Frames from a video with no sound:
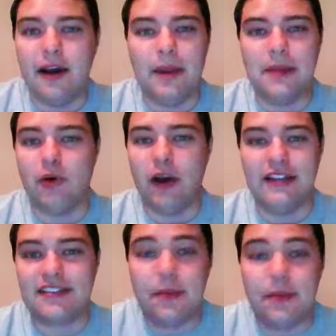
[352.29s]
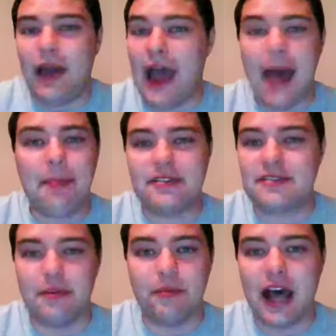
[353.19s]
I mean, plain and simple, it
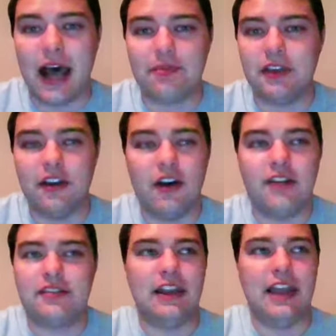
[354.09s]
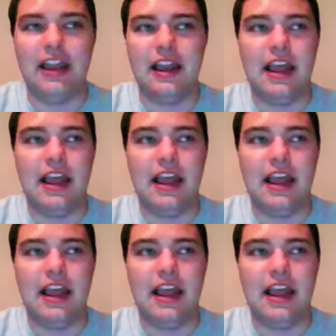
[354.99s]
happens sometimes. It does, and